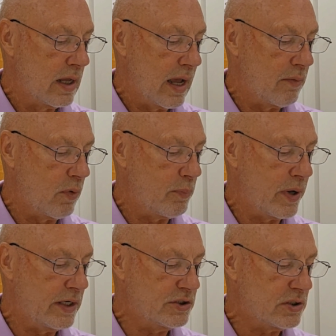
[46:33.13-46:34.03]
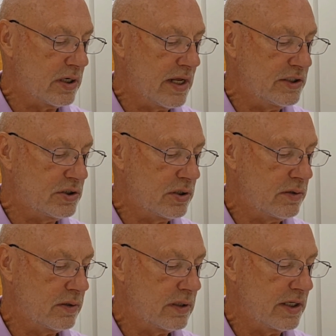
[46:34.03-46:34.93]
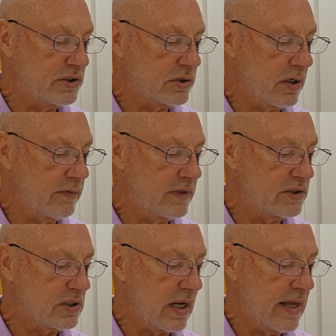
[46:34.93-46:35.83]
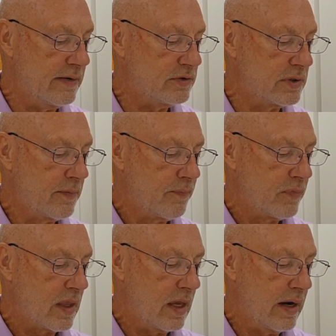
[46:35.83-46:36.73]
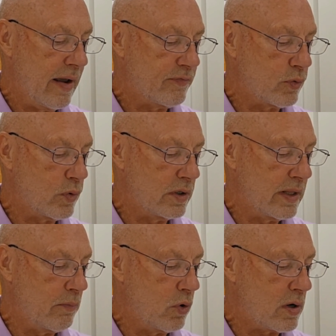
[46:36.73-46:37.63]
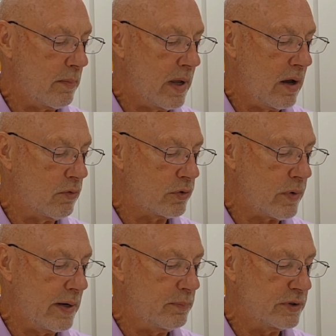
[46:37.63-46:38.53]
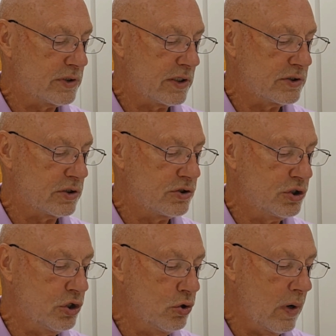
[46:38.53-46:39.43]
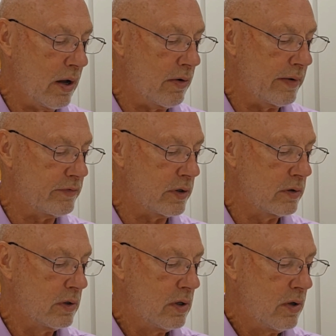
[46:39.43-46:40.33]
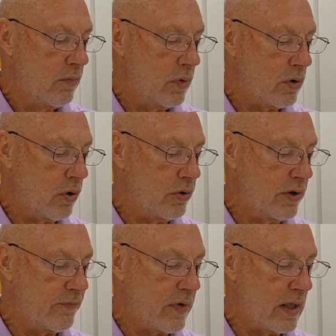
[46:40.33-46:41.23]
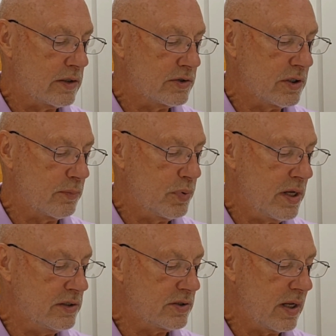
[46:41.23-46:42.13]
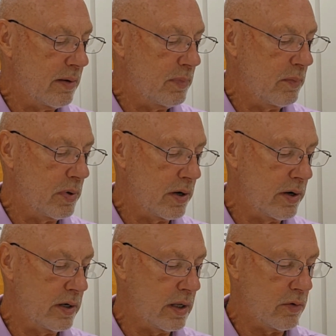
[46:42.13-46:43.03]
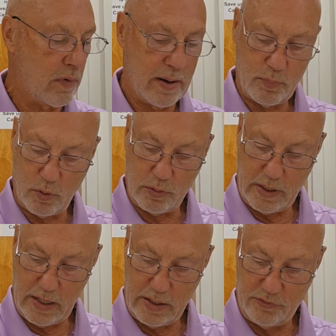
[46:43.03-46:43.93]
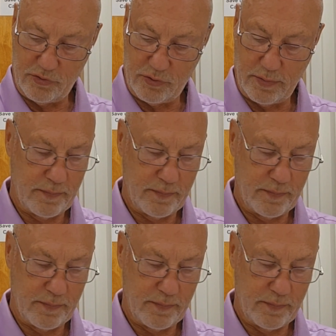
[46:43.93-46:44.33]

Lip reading: I will punish the nation they serve as slaves, and afterward they will come out with great possessions. You, however, will go to your fathers in peace and be buried at a ripe old age.